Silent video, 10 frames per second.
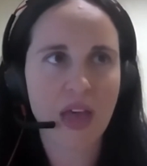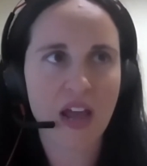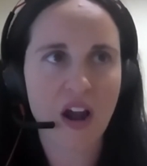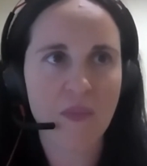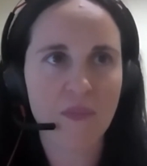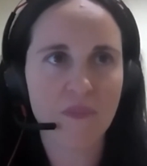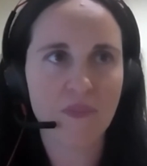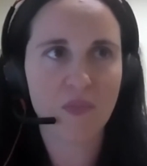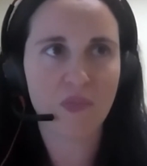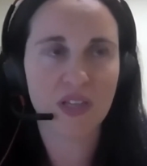And
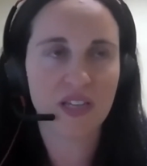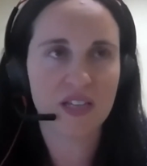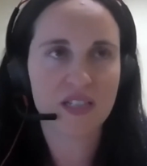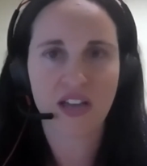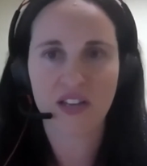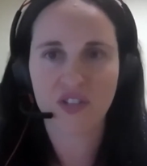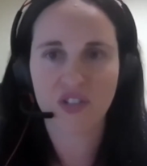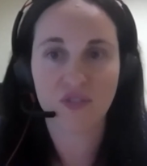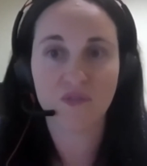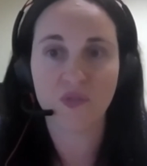I'm really excited to
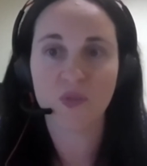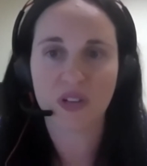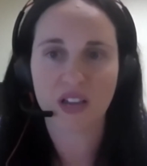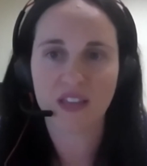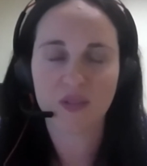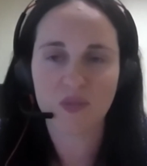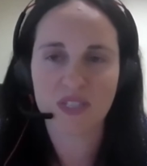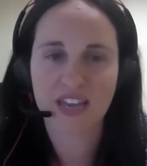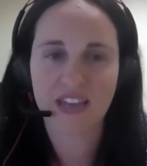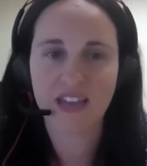look forward. I think we'll
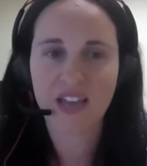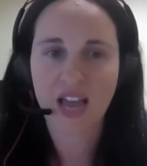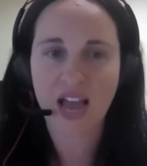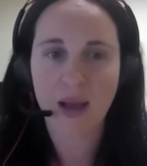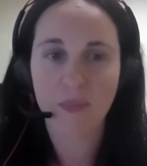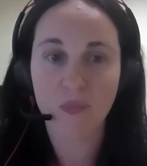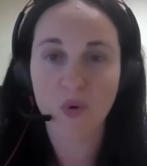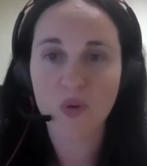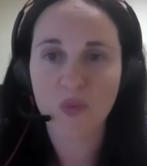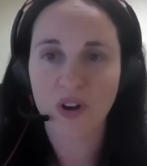see
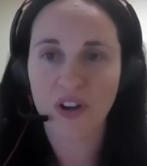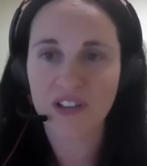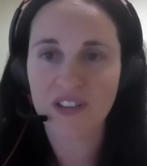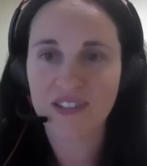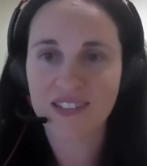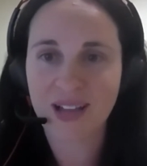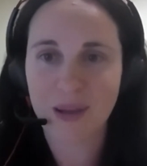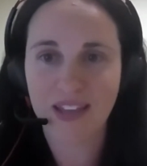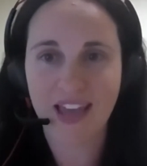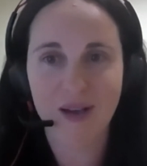more work
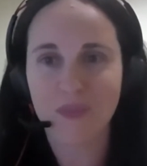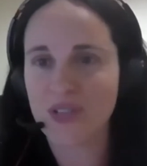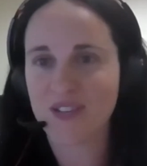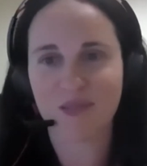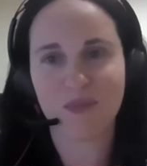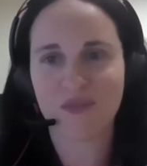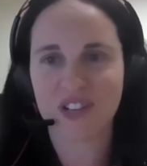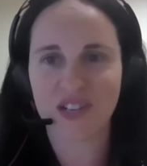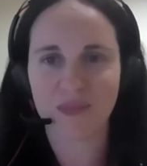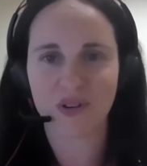coming out. Most of the
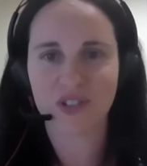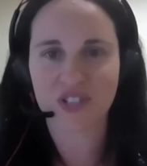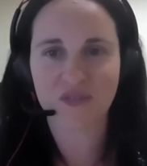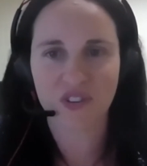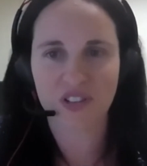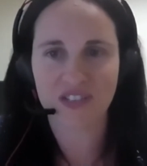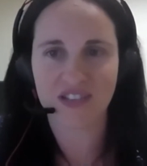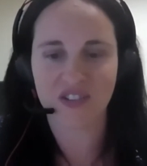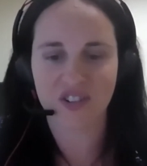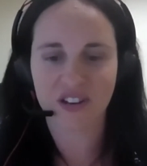prevention approaches
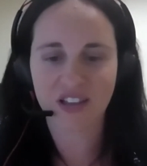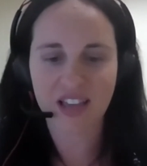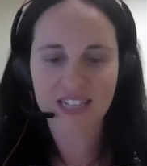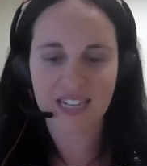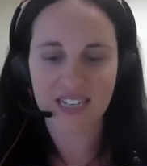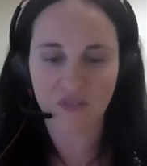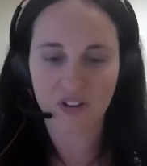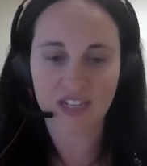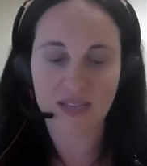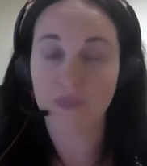focuses on
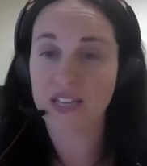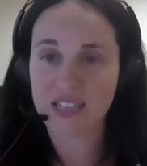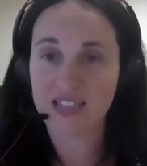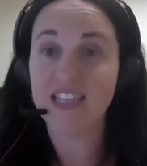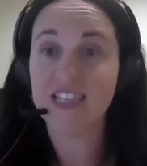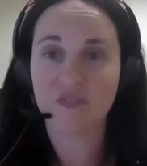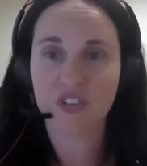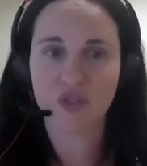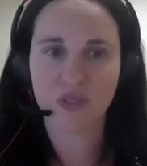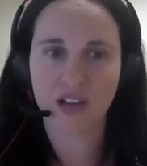delivering something to the
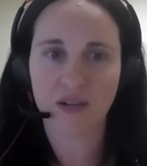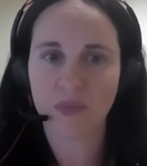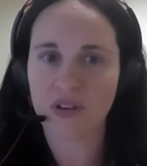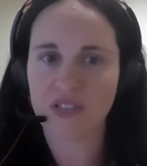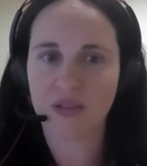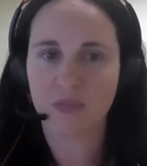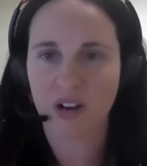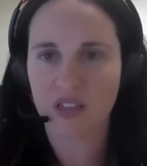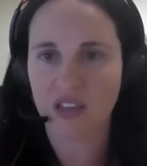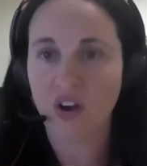individual young person, but
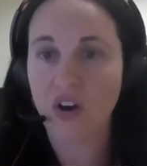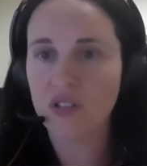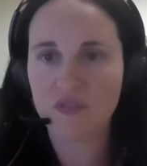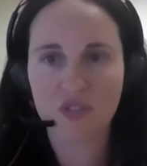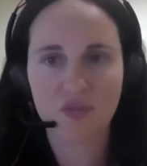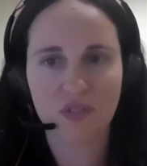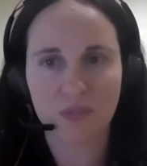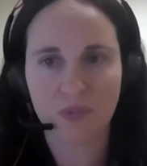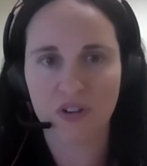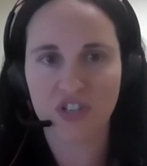I think whole of school
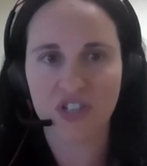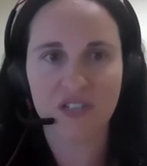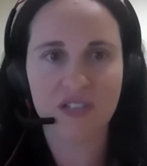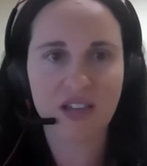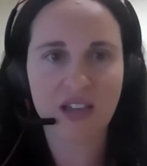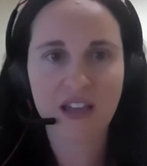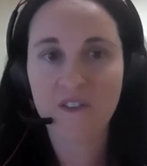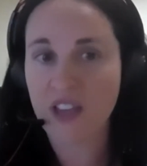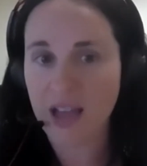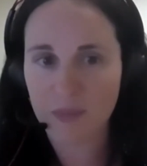approaches,
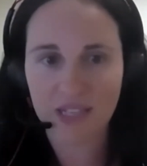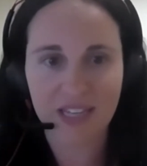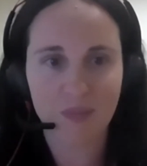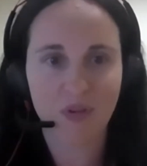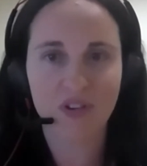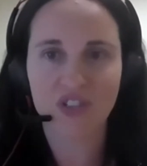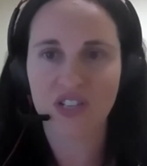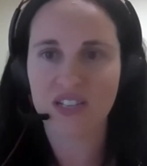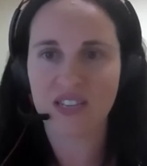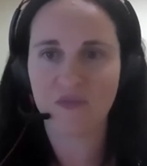family
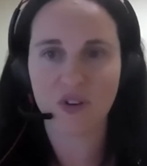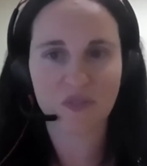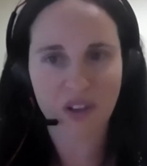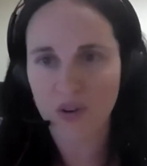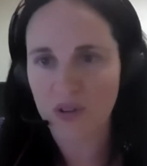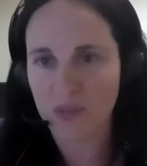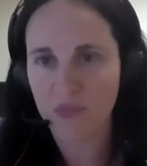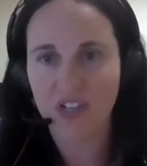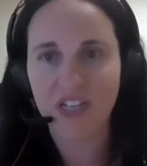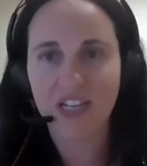approaches involving whole
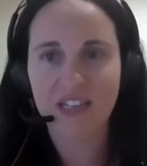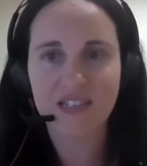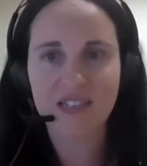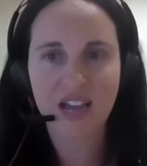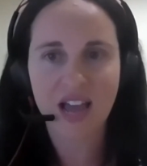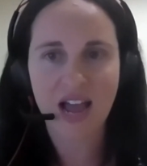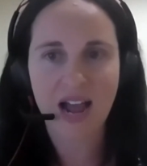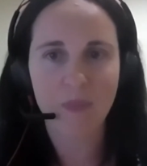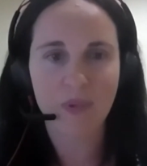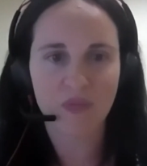communities
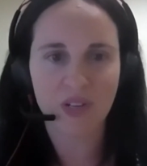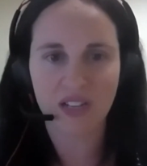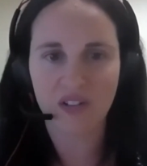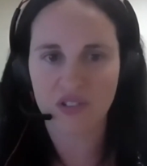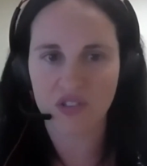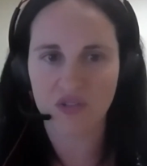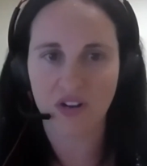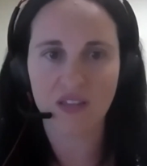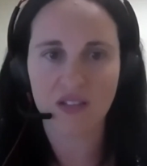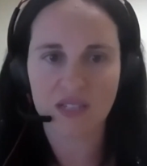are really going to
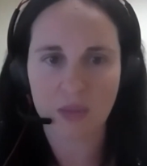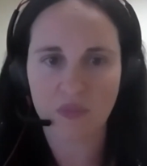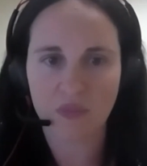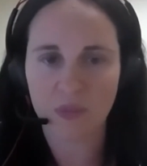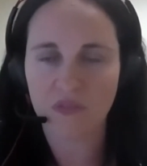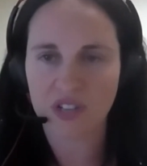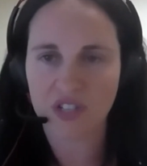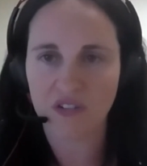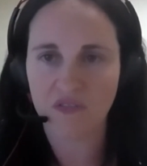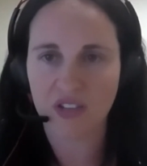strengthen some of the
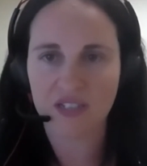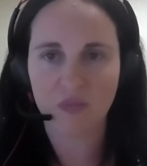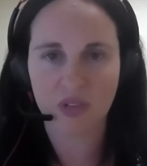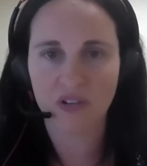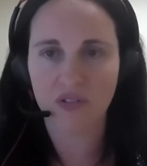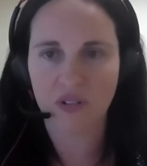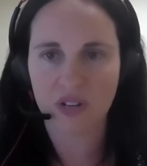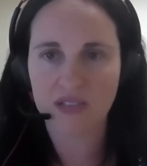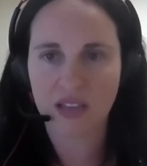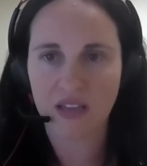prevention effects that we can already
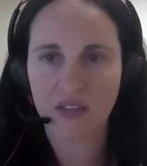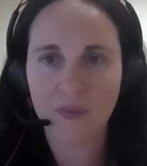see.